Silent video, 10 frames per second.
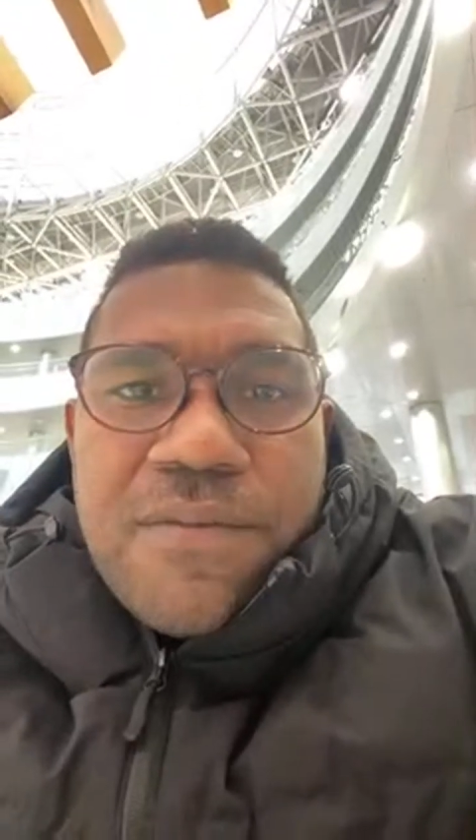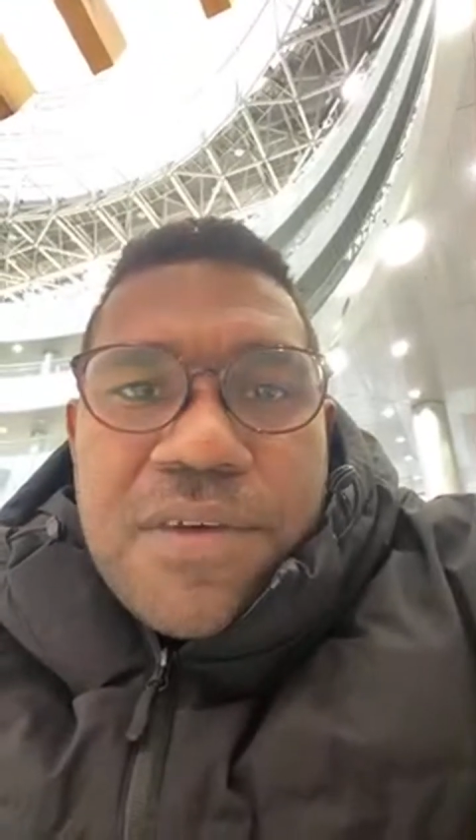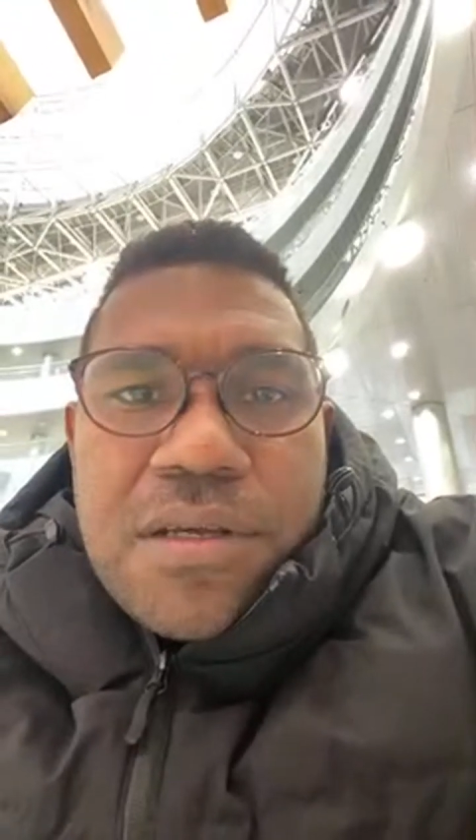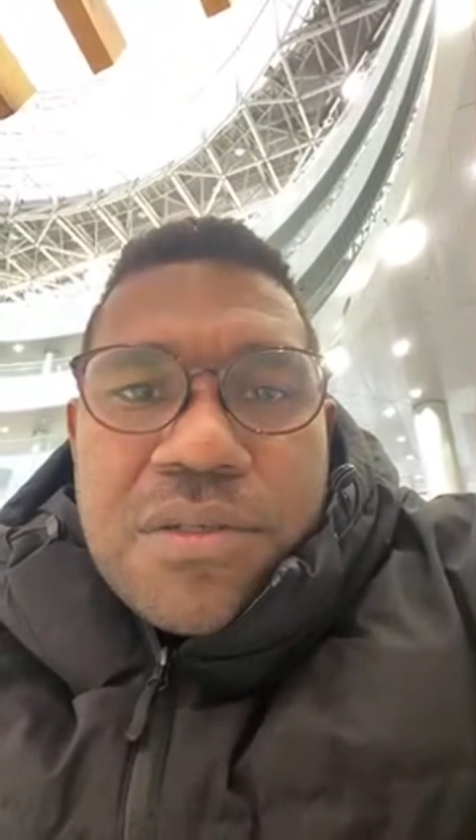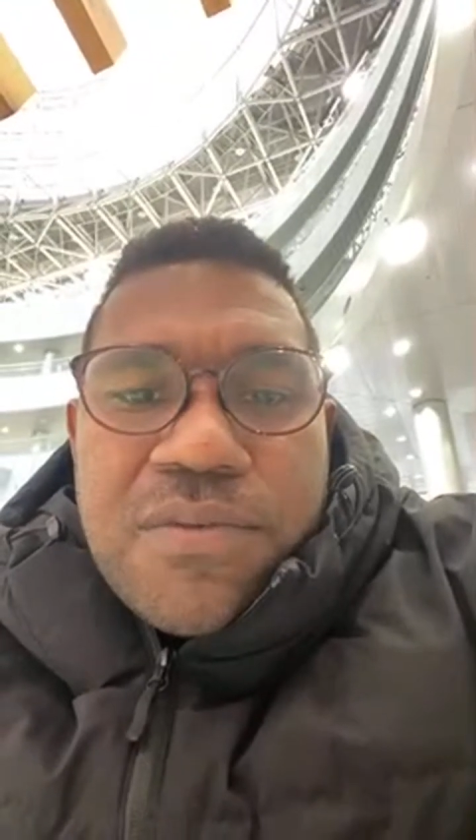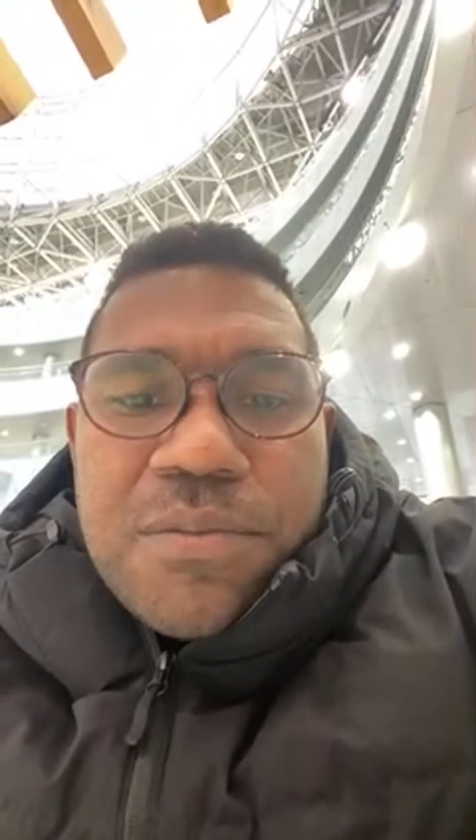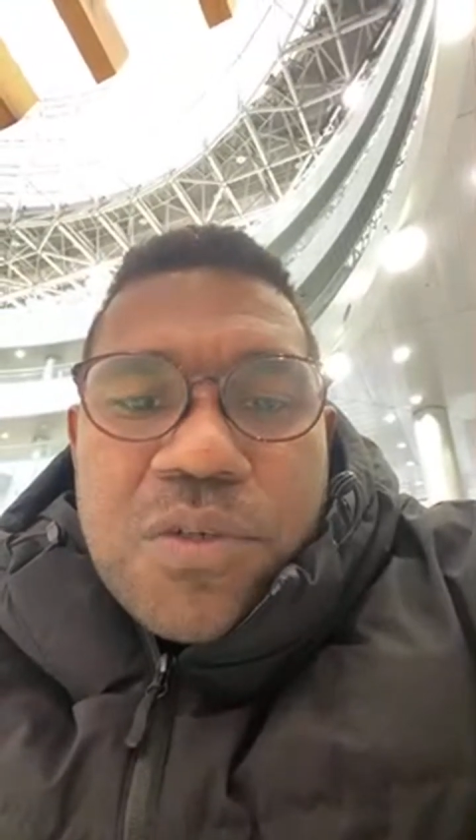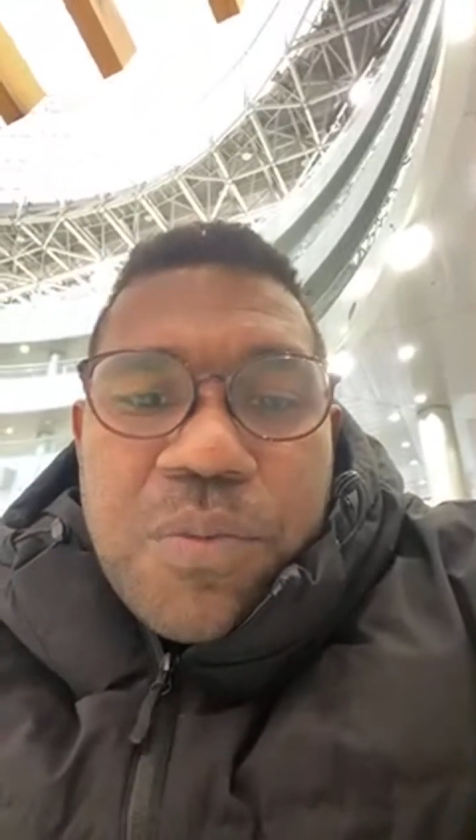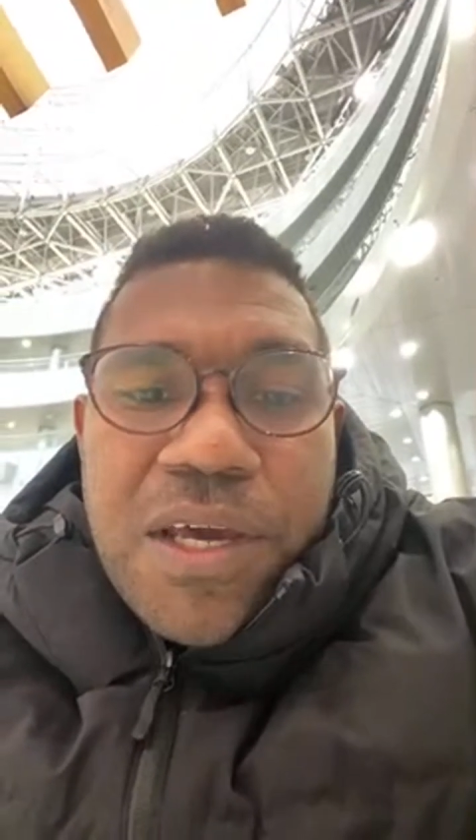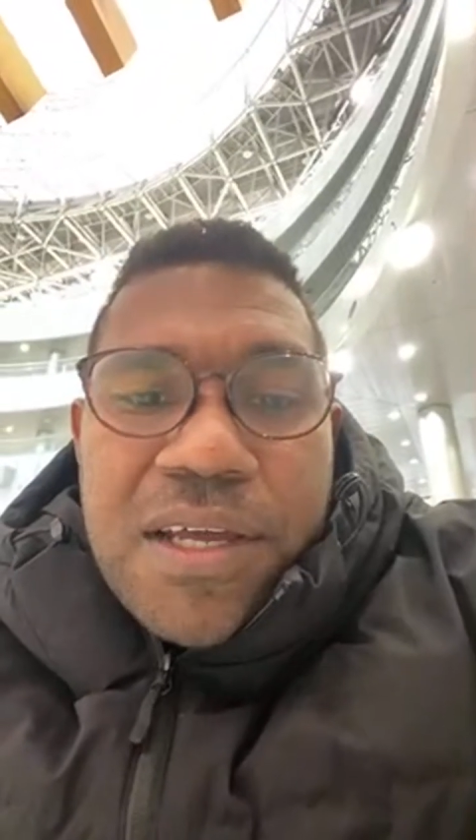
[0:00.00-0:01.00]
videos from
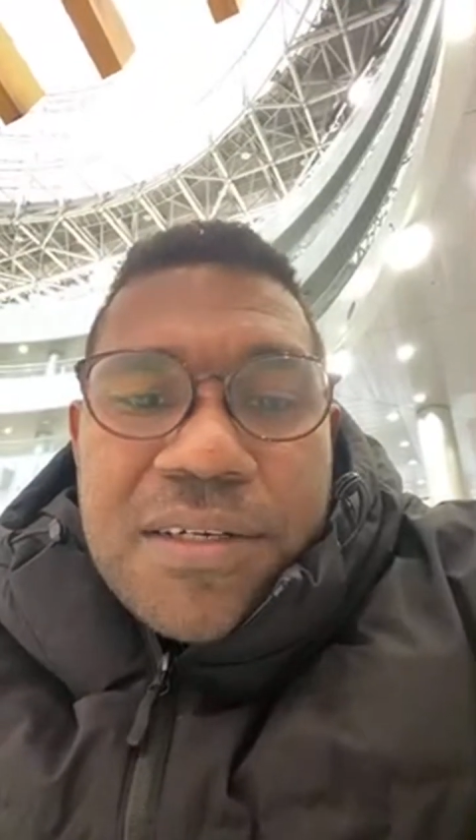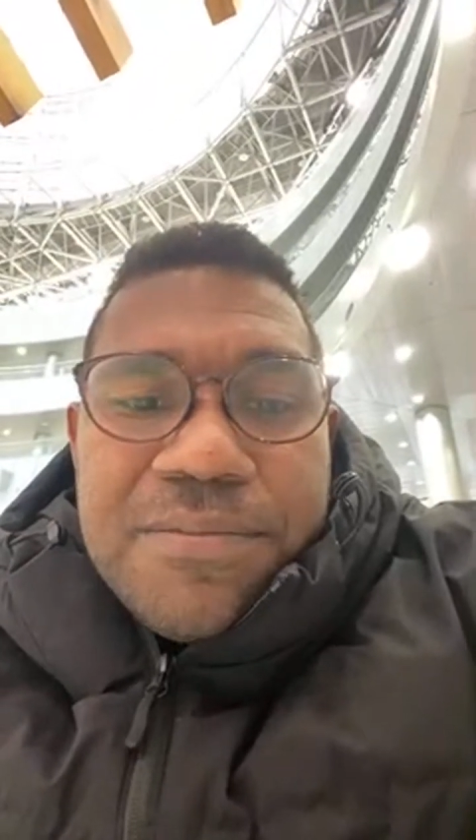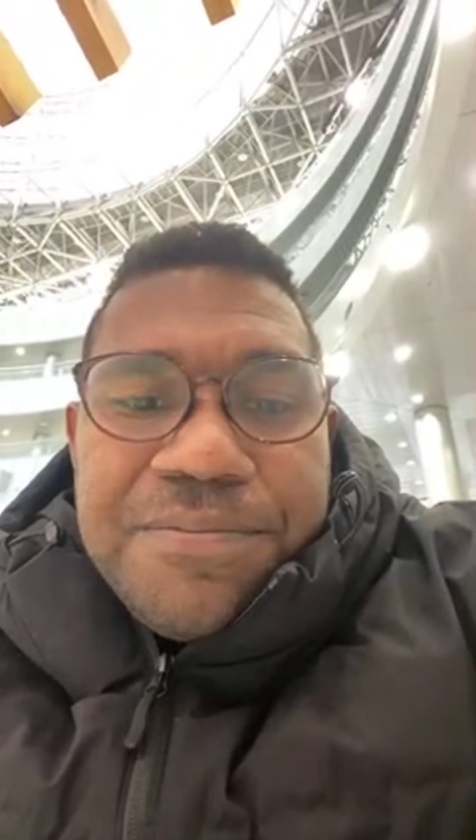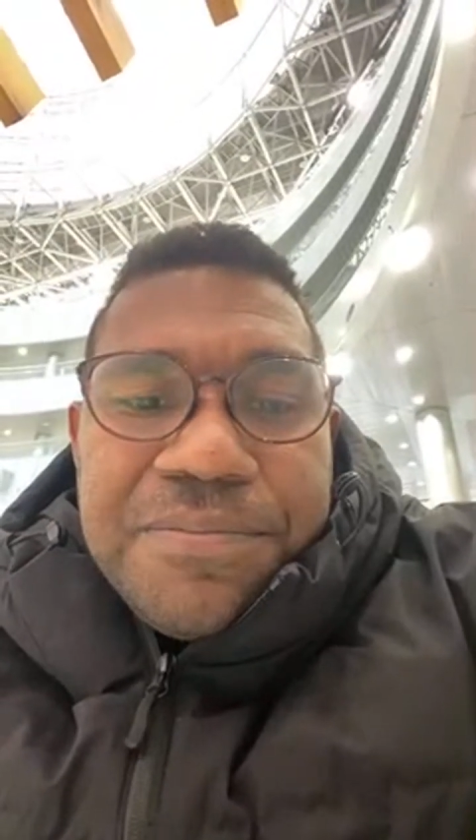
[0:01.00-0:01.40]
Japan,